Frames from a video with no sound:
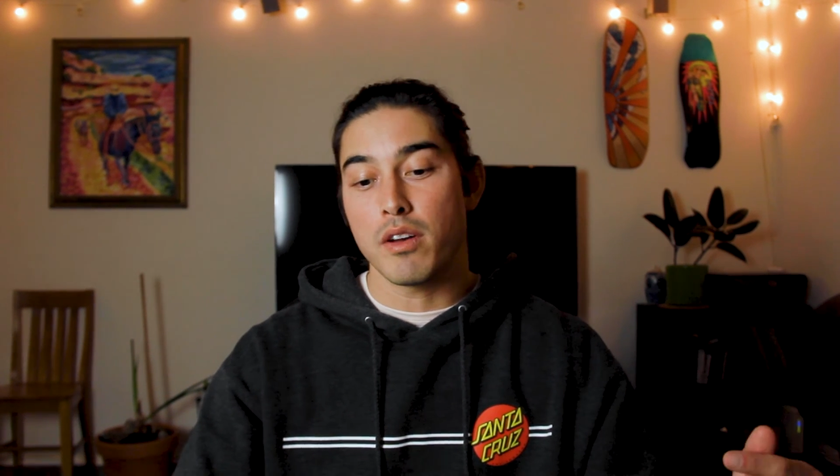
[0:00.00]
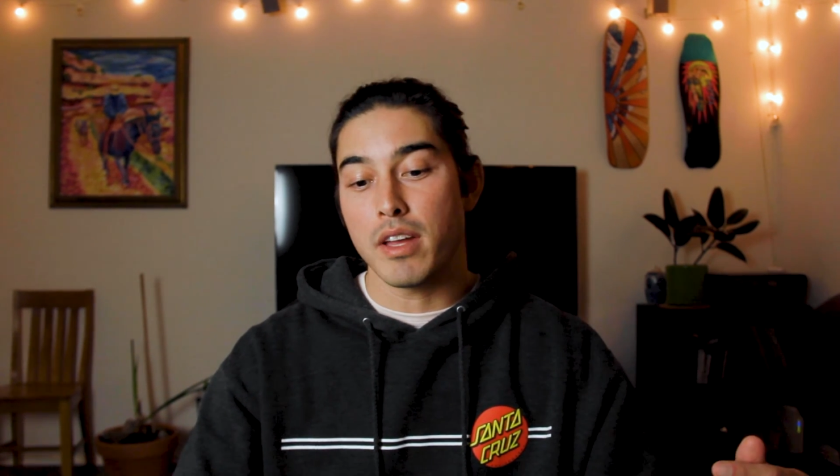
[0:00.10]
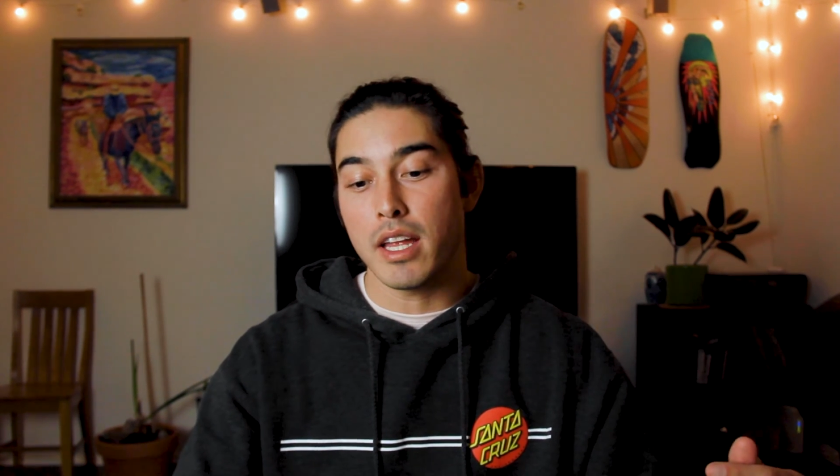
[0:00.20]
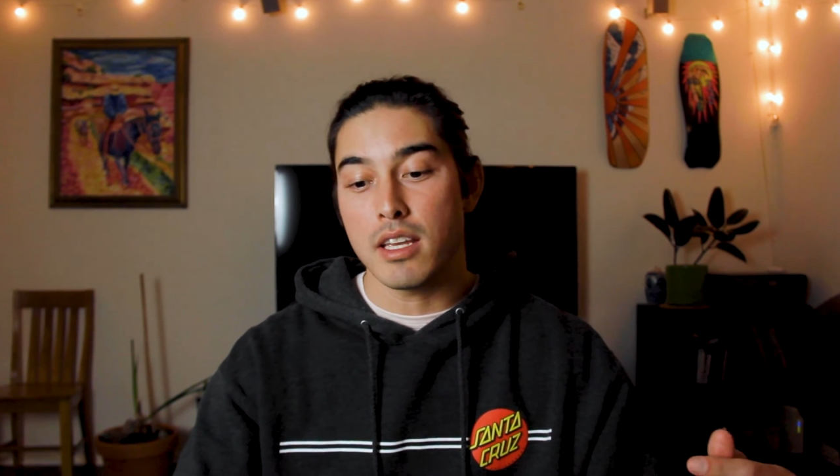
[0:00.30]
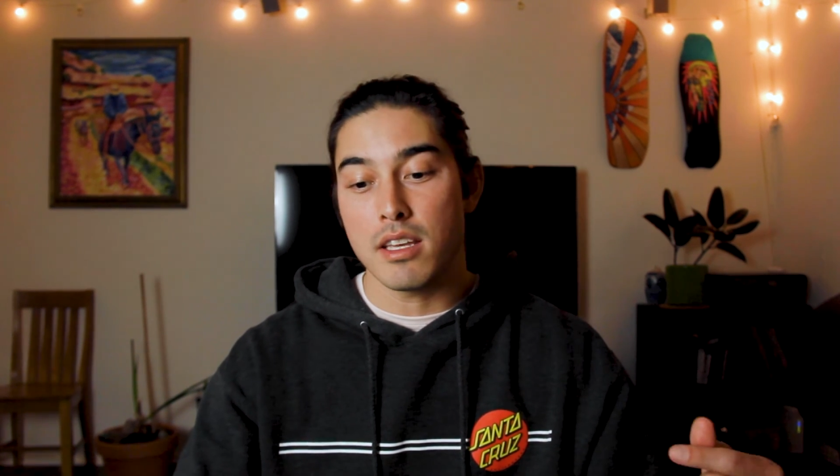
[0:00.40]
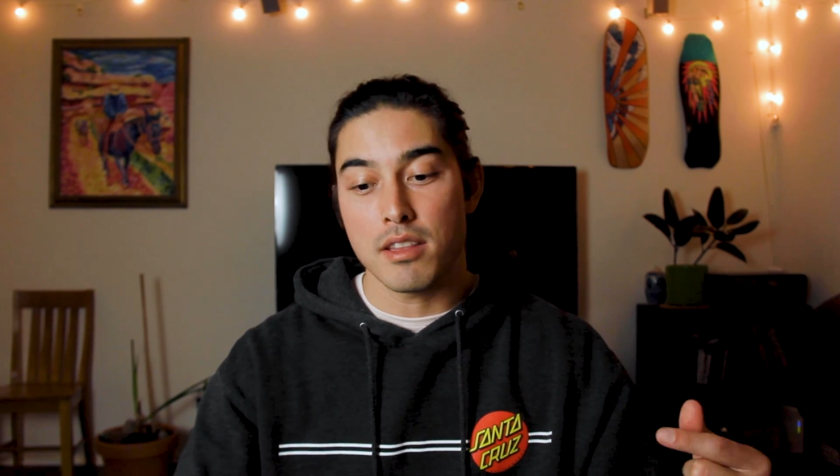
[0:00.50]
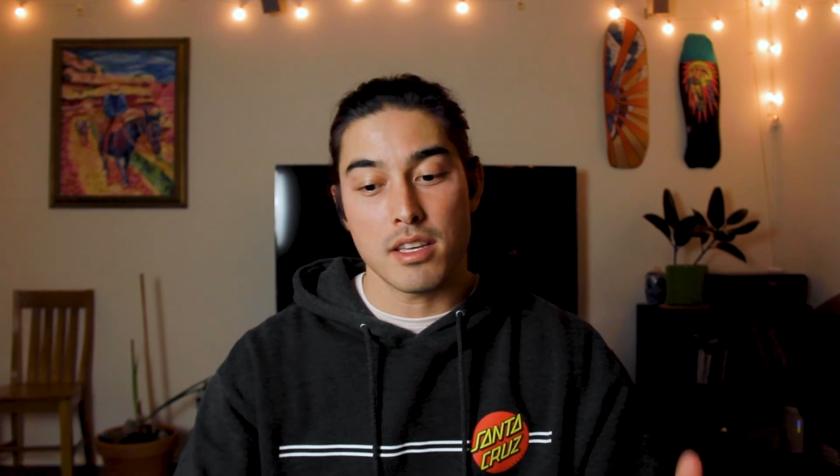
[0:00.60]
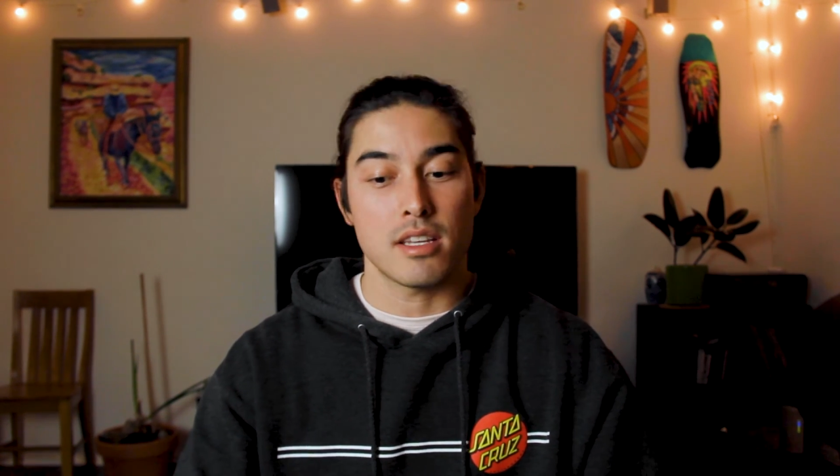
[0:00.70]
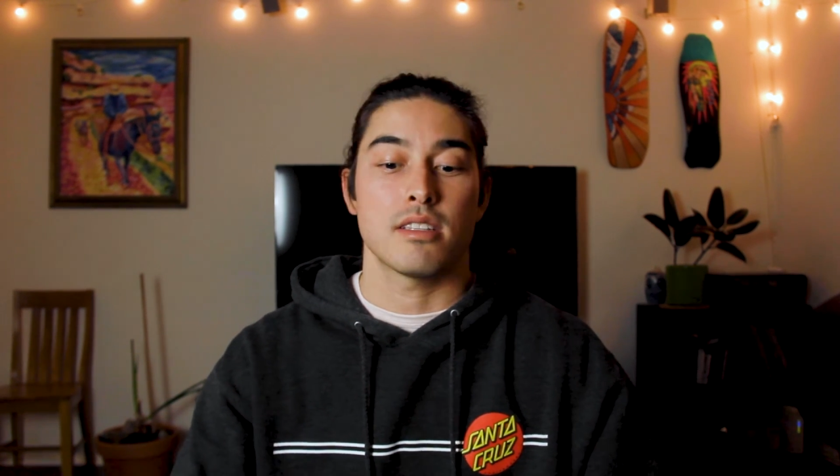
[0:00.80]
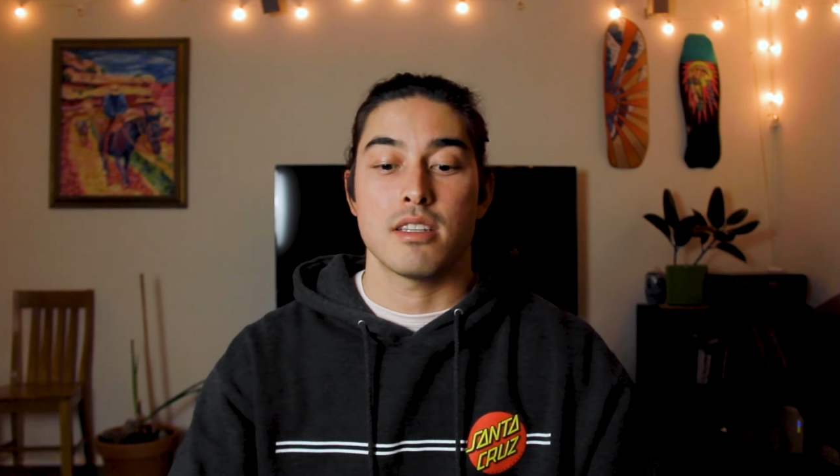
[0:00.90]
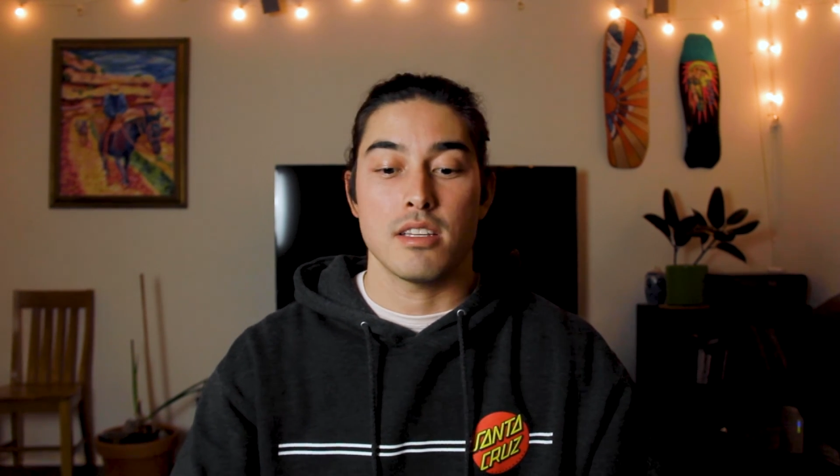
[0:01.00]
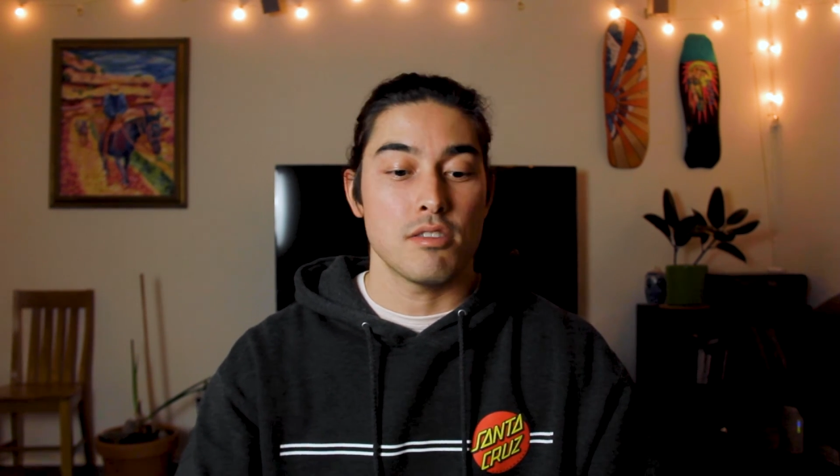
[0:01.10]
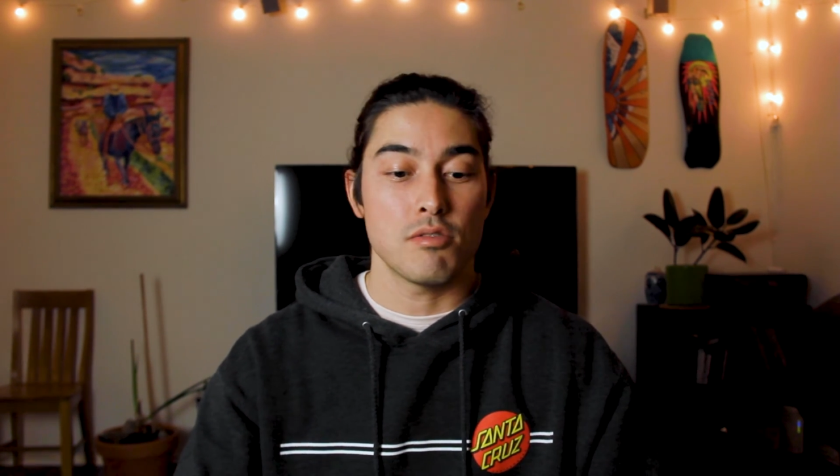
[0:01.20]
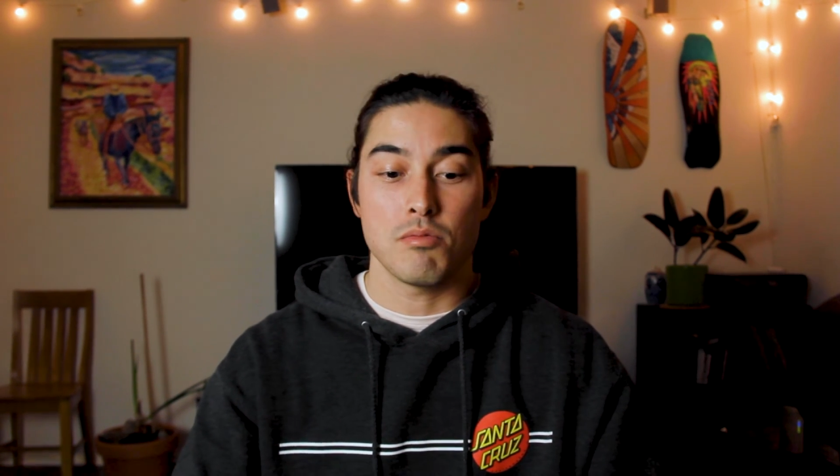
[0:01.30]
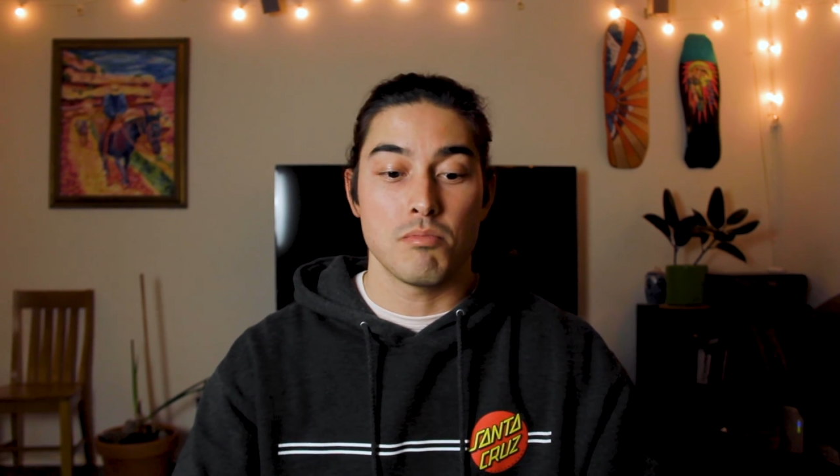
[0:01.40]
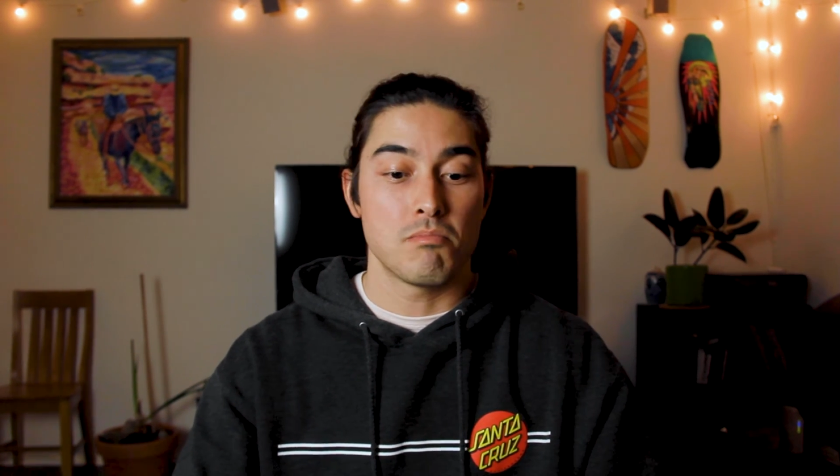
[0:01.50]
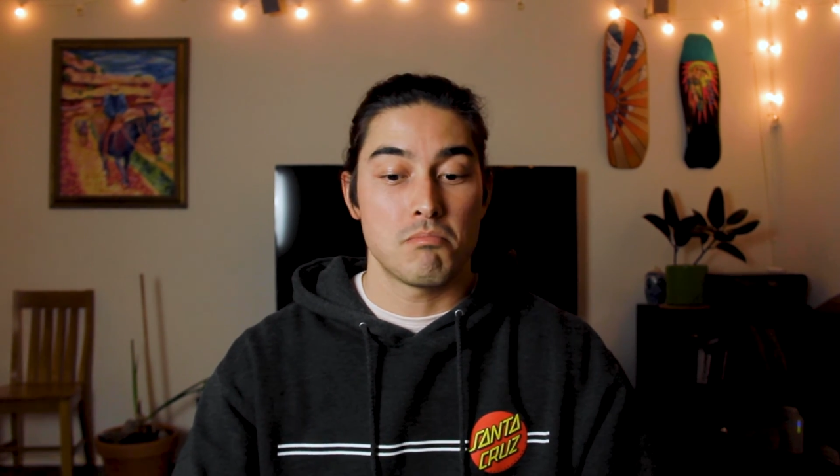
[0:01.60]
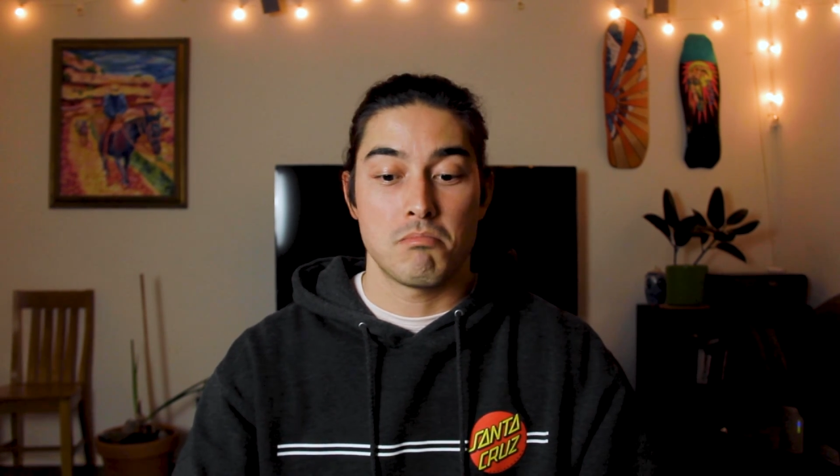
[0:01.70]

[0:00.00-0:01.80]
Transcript: have any things that you